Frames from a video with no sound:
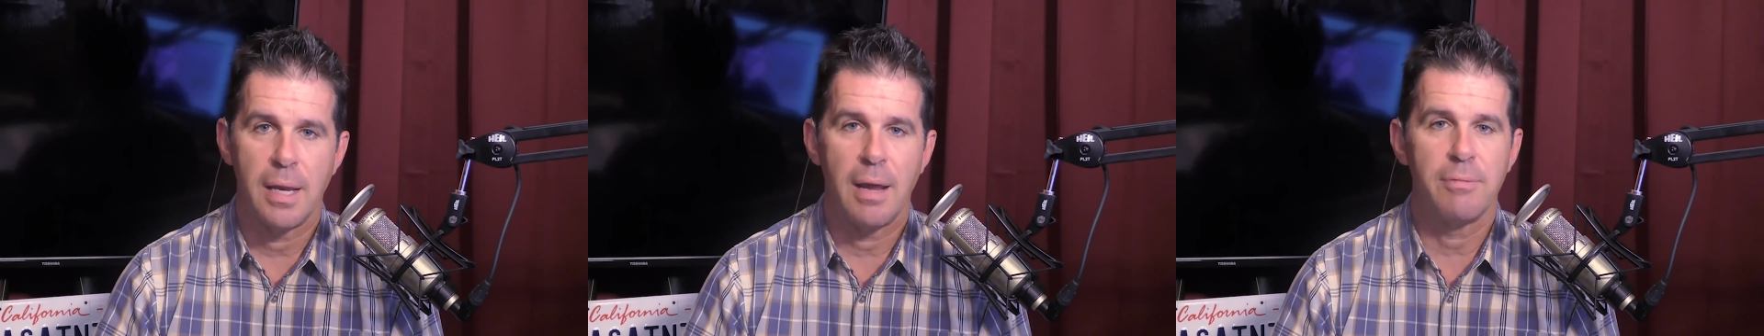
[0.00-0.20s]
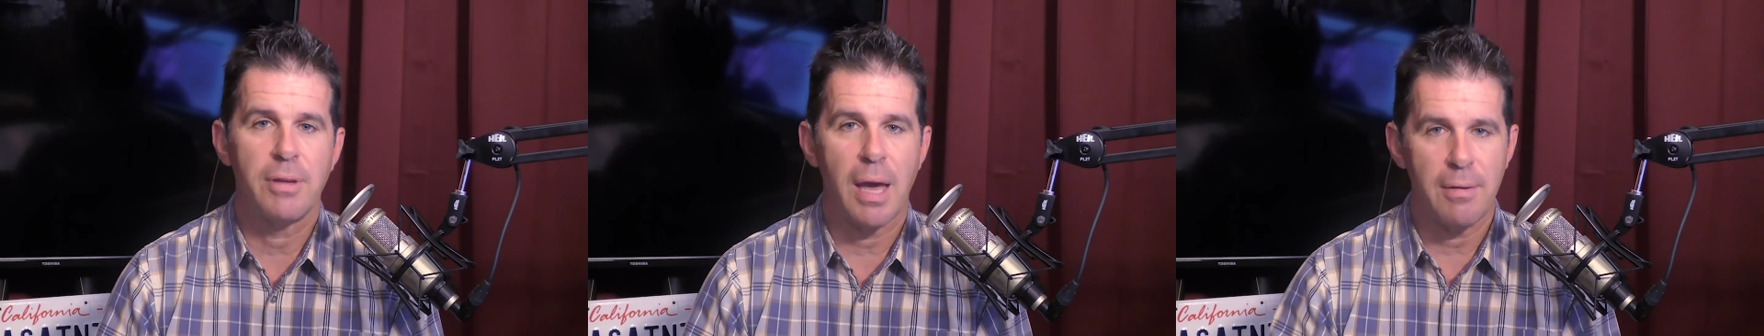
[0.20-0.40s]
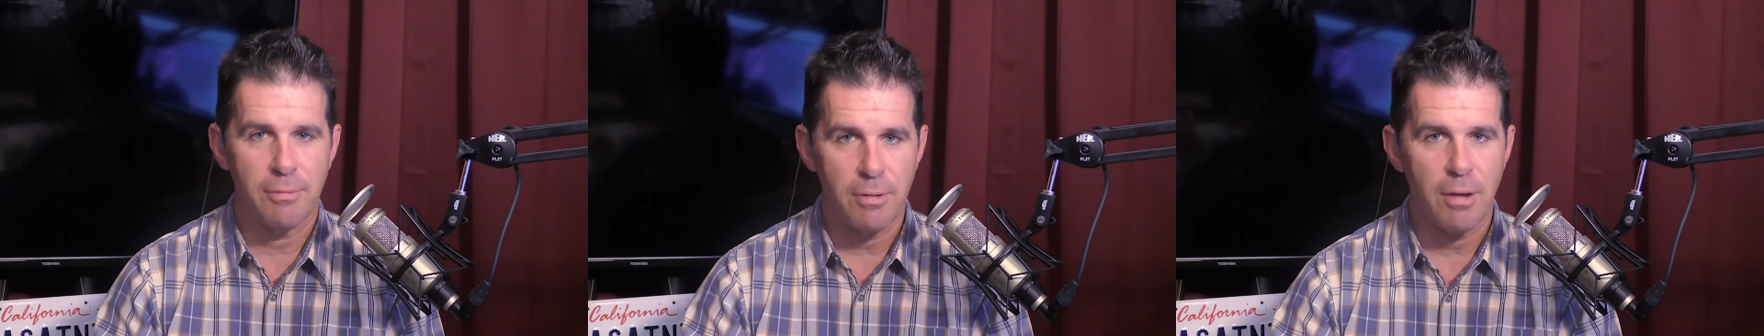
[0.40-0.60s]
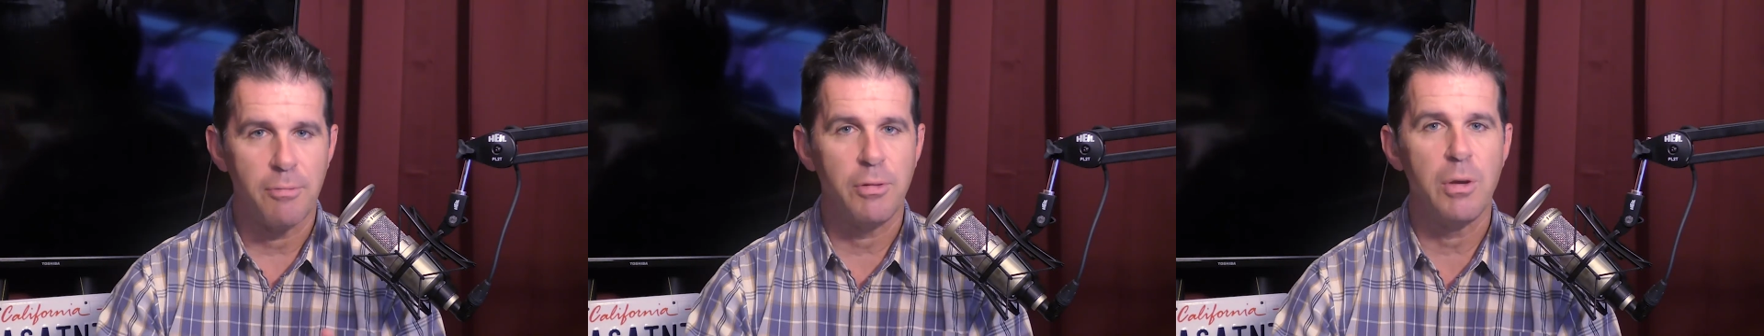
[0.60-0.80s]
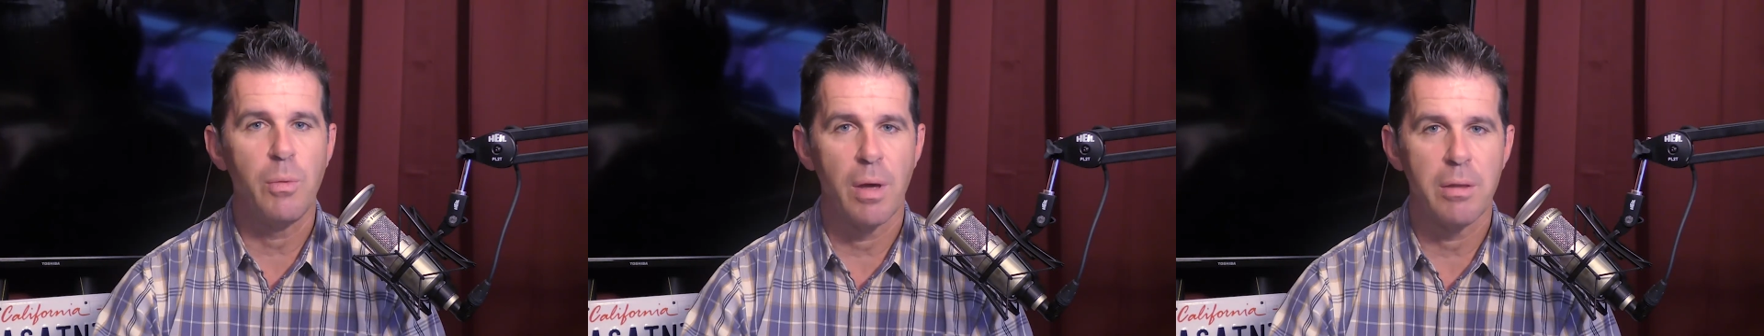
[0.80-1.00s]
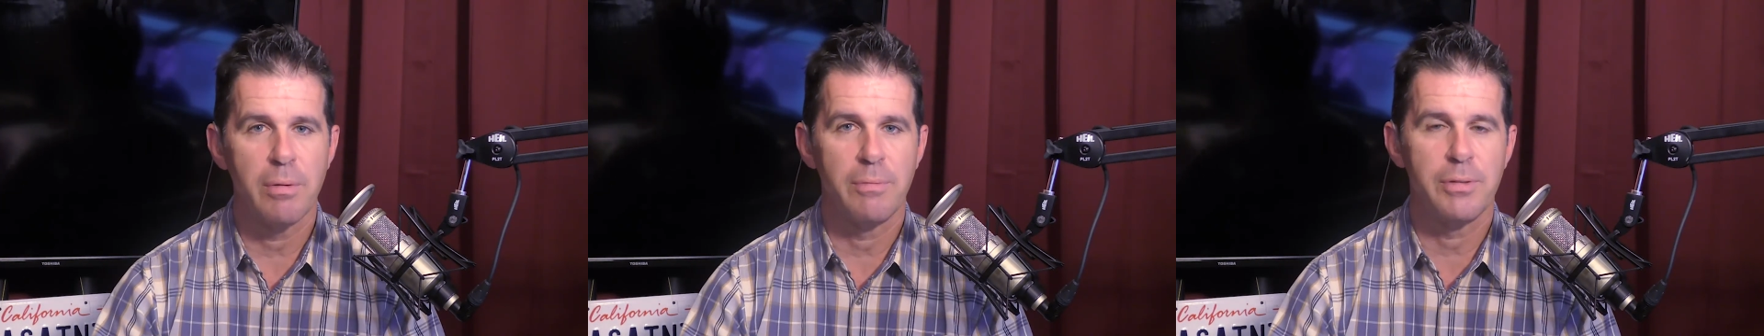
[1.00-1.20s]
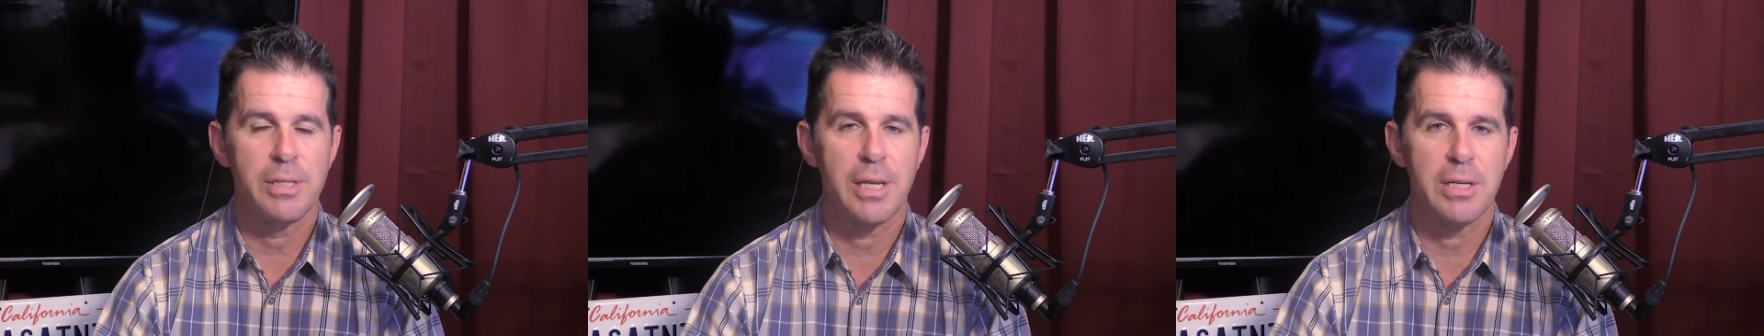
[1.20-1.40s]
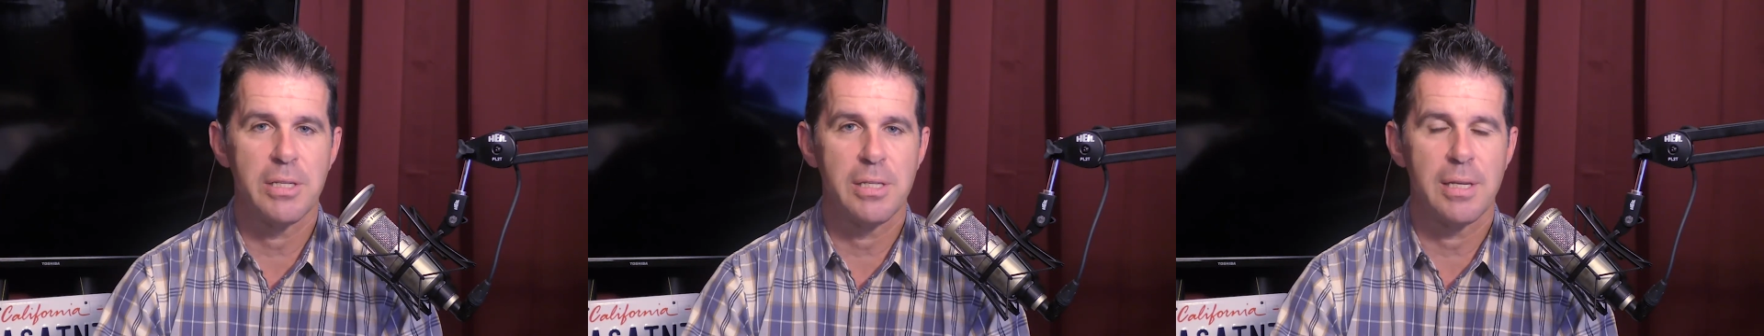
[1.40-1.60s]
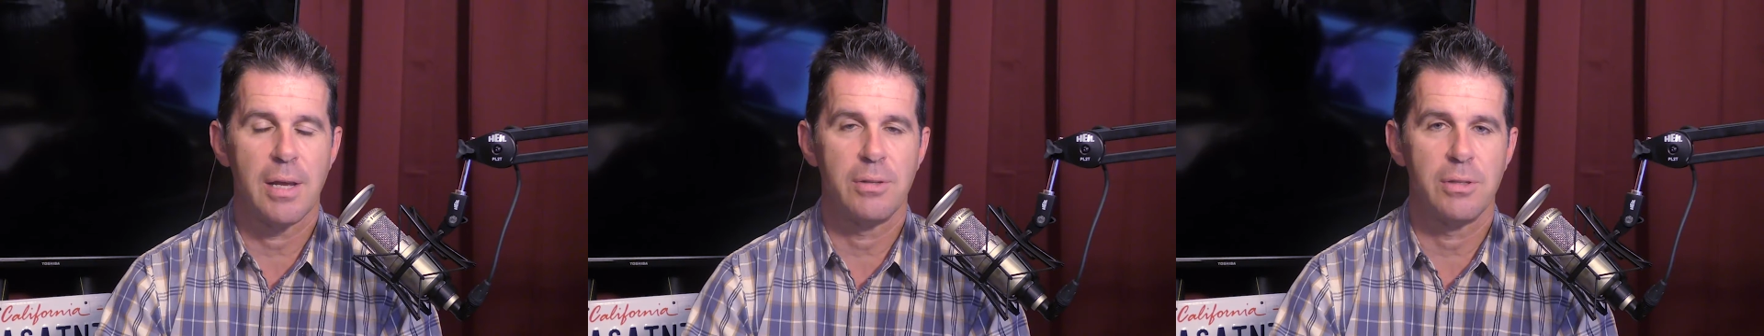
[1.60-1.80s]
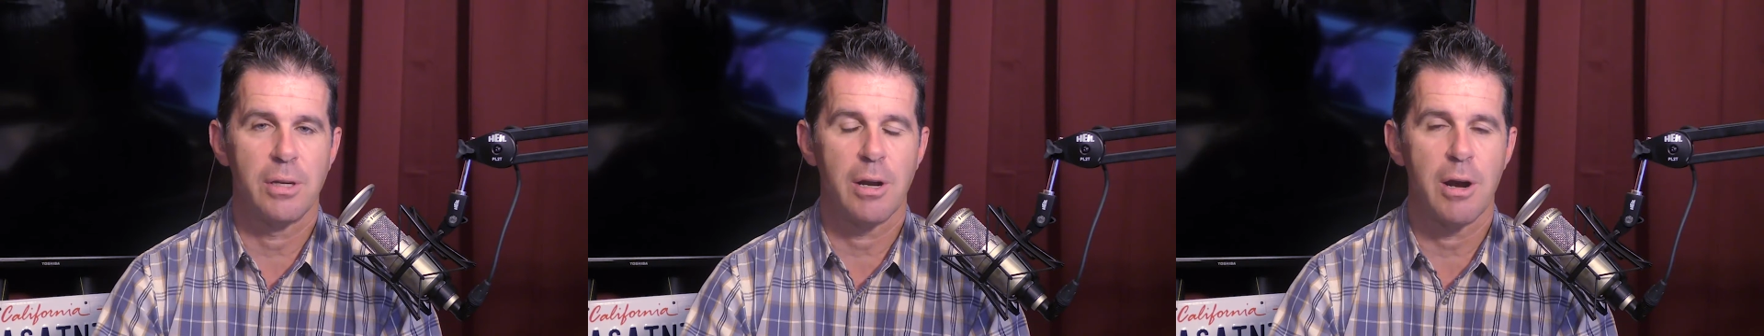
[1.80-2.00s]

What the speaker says: And I've got a few other invitations out to